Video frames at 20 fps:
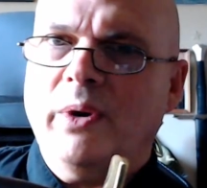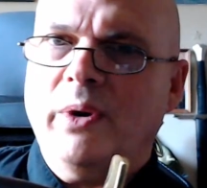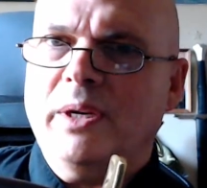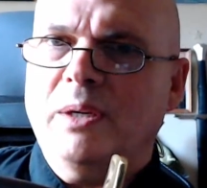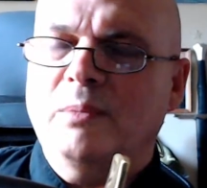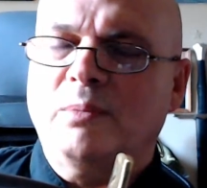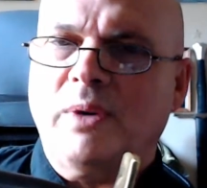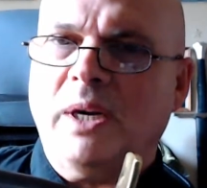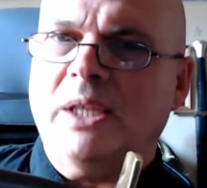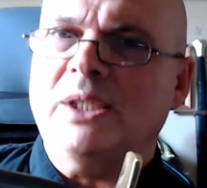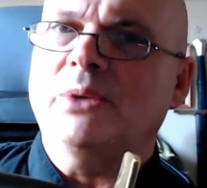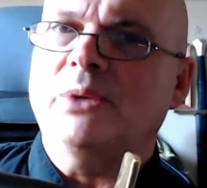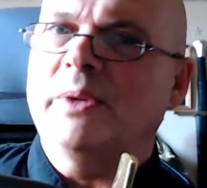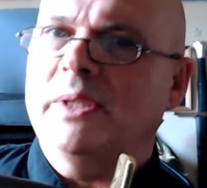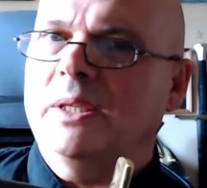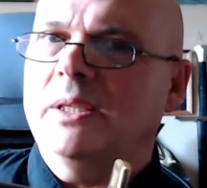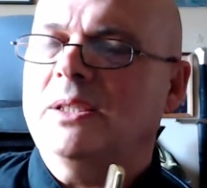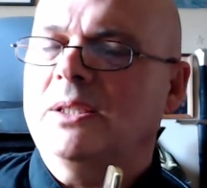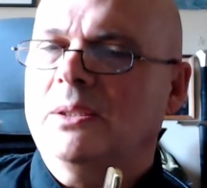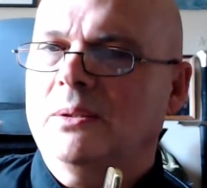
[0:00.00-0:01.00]
quite impressed
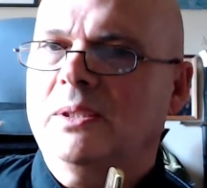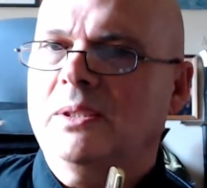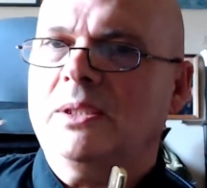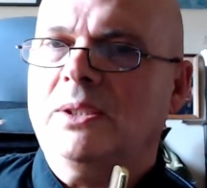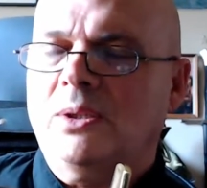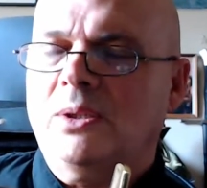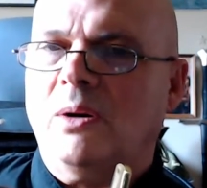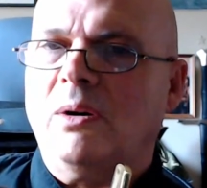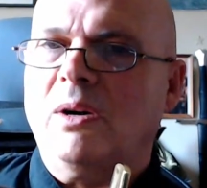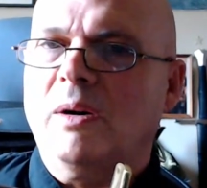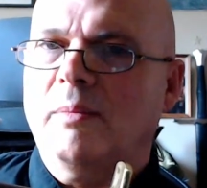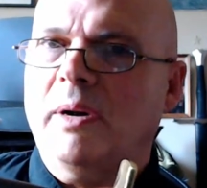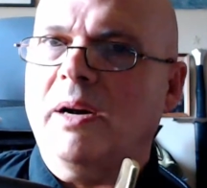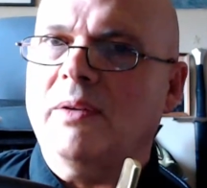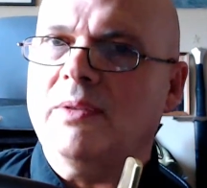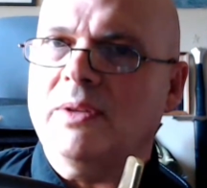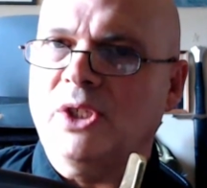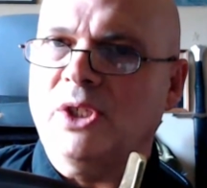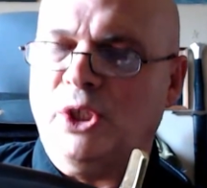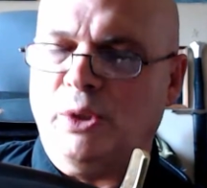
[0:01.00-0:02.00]
with it. So let's talk
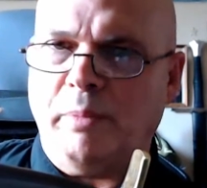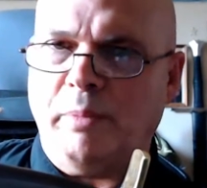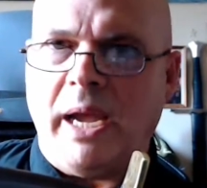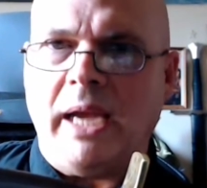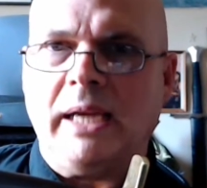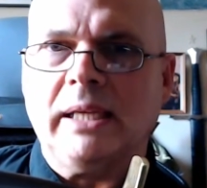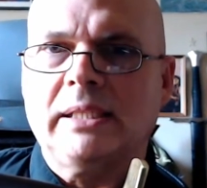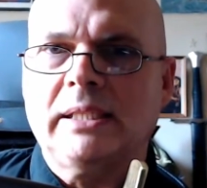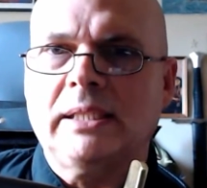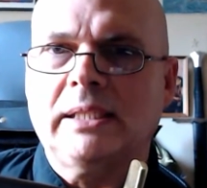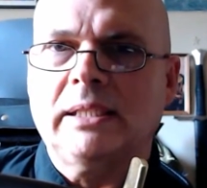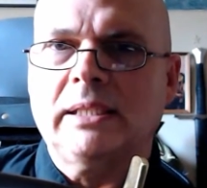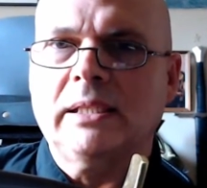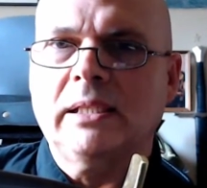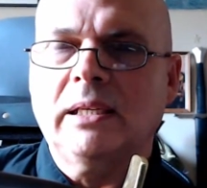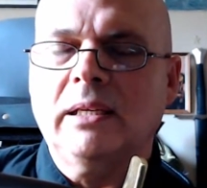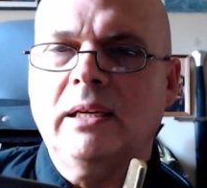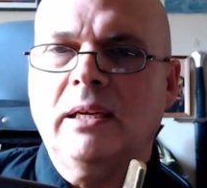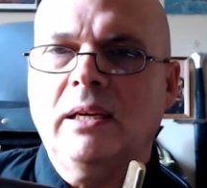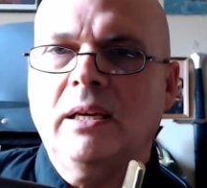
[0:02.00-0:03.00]
about the specs,